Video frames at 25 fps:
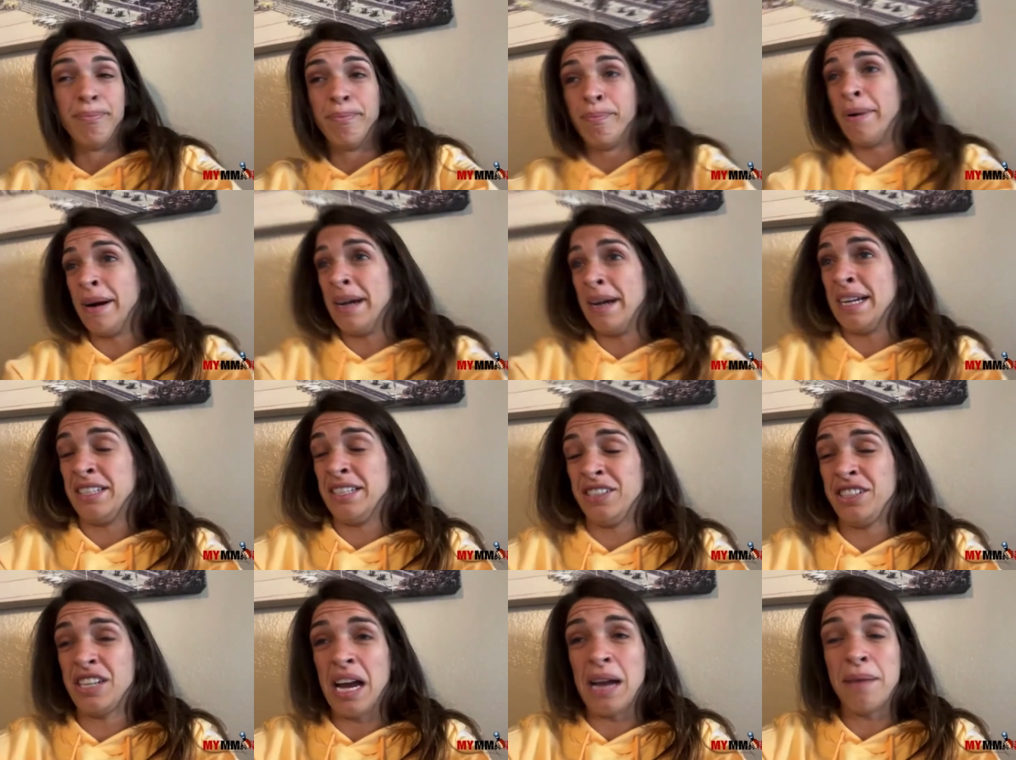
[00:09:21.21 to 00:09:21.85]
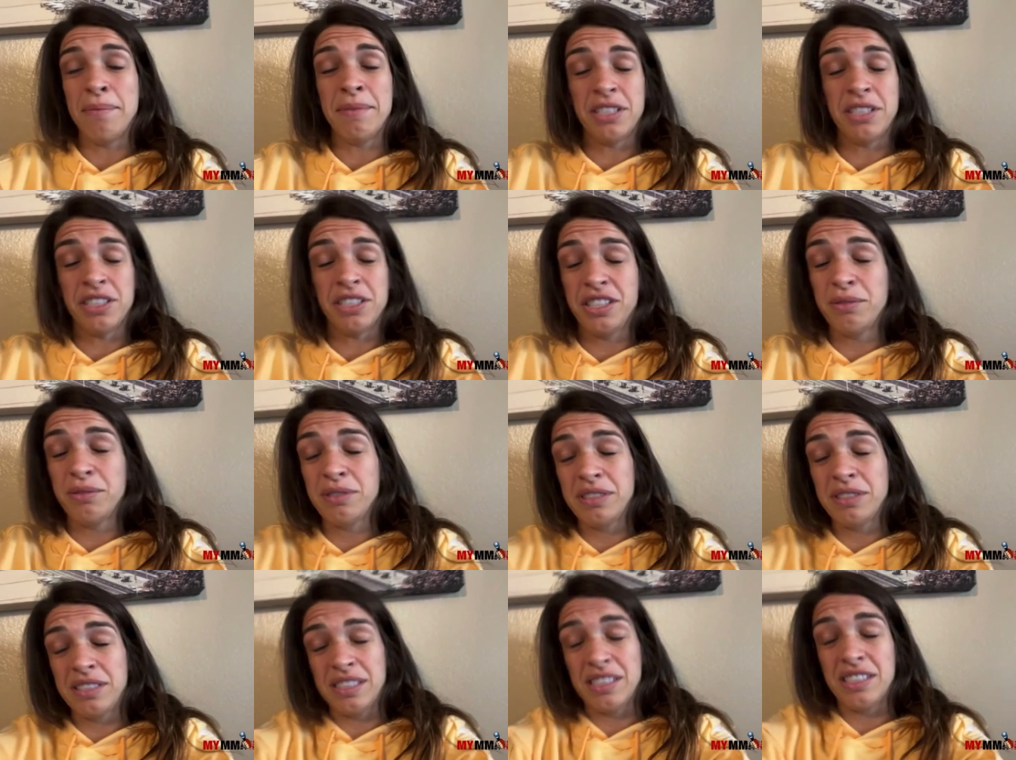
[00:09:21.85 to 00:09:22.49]
But, I mean, she
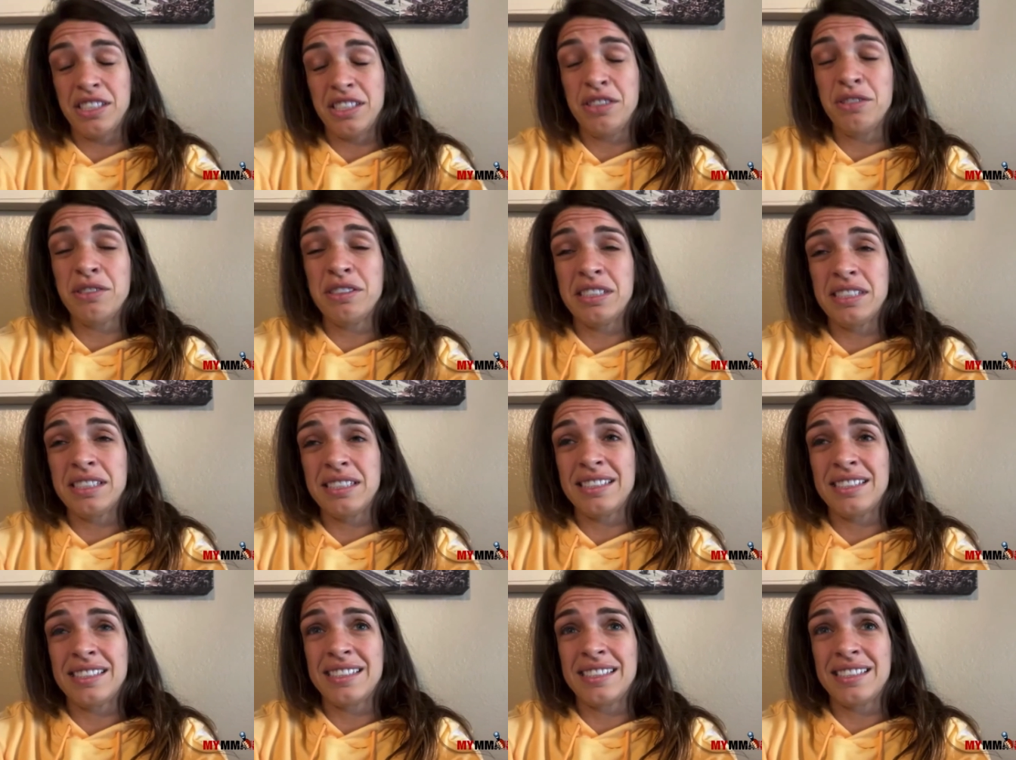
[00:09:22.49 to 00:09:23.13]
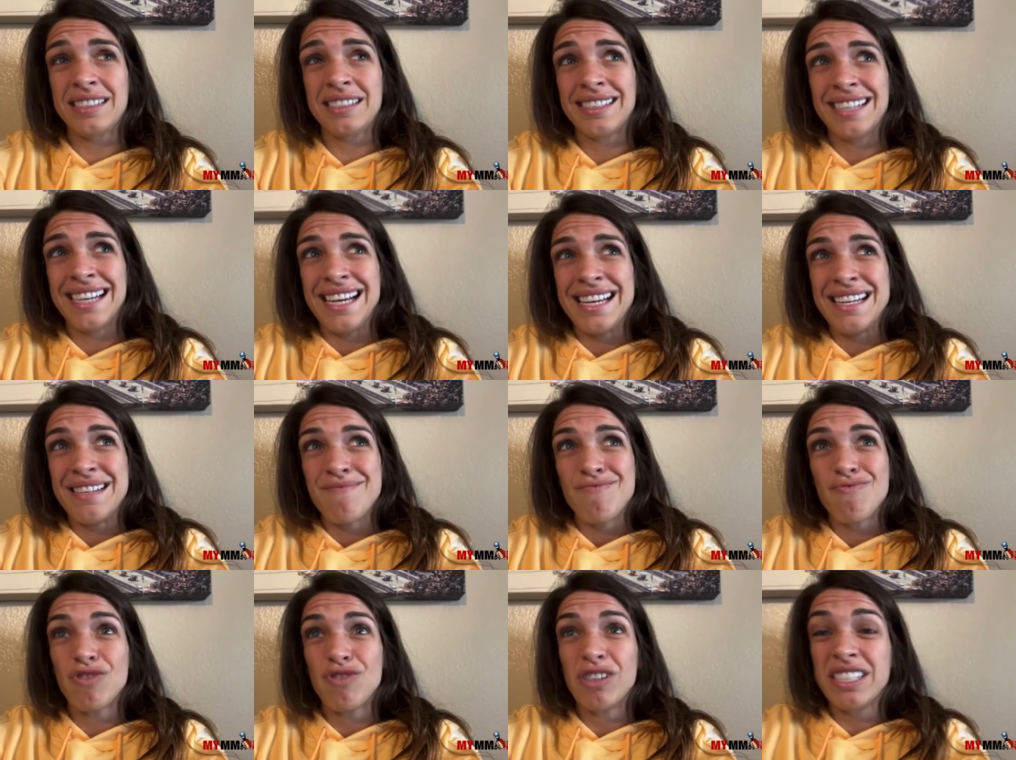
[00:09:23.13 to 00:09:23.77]
was, she was,
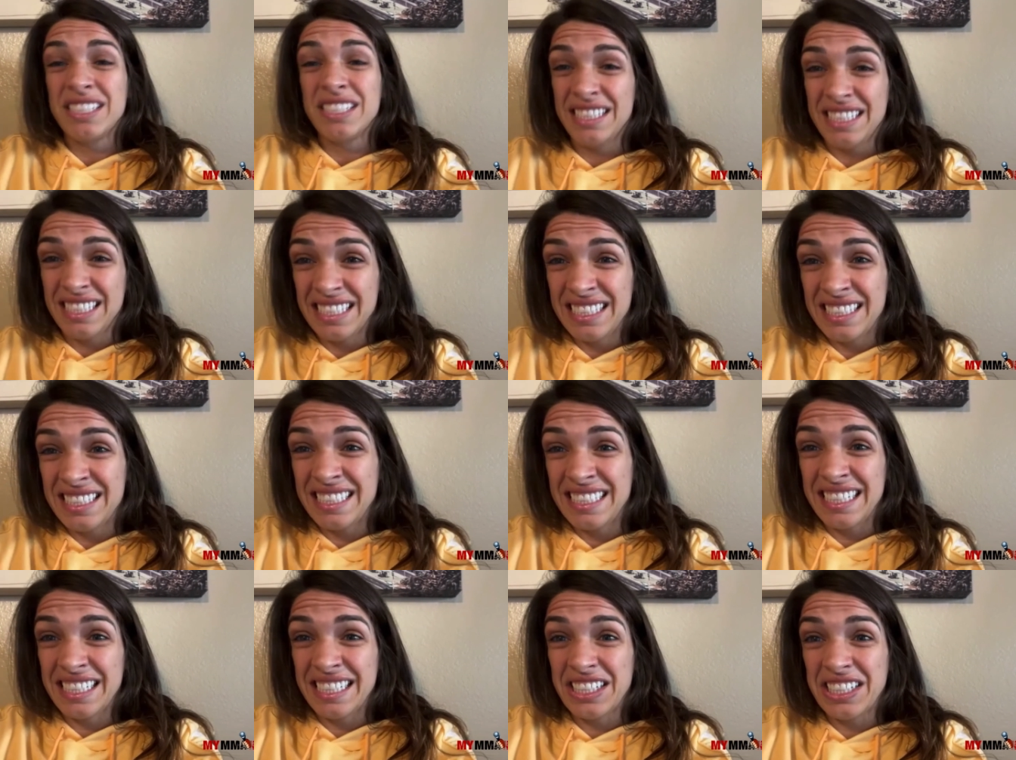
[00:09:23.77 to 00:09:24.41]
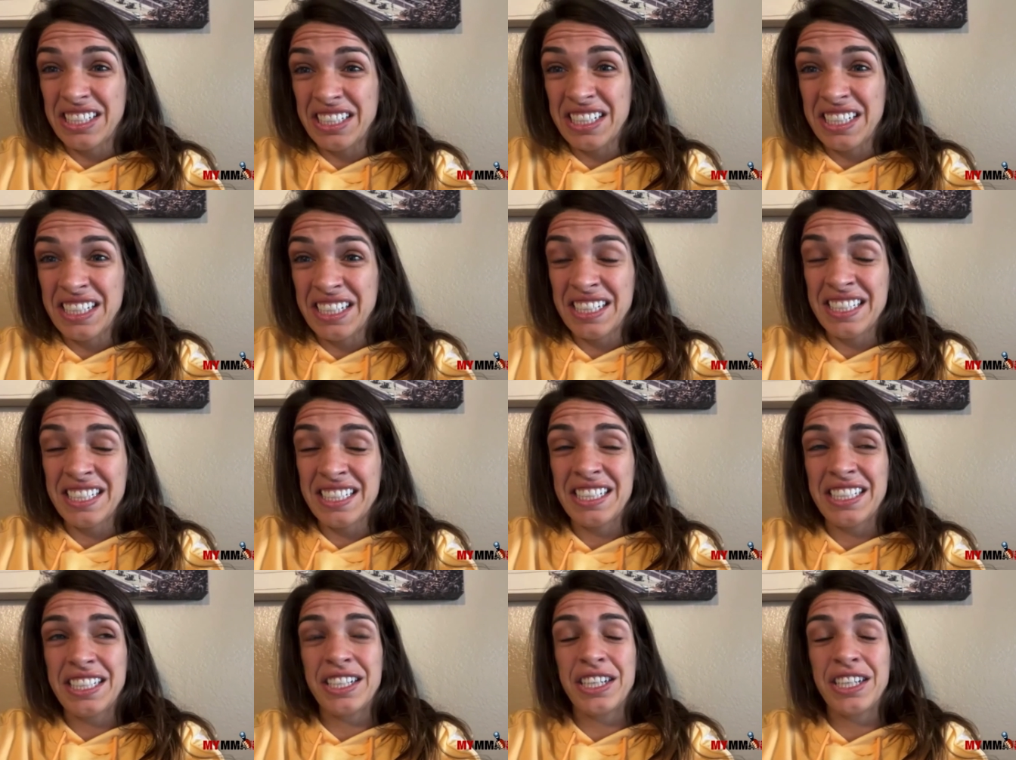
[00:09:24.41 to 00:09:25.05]
resisting good,
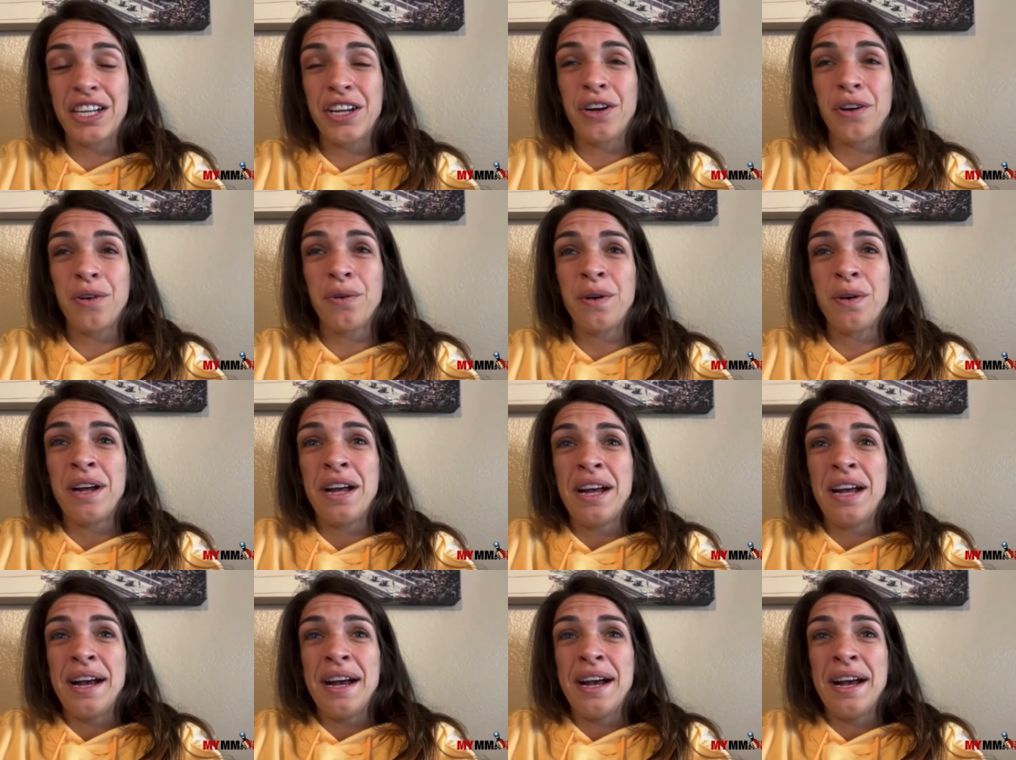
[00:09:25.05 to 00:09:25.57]
you know.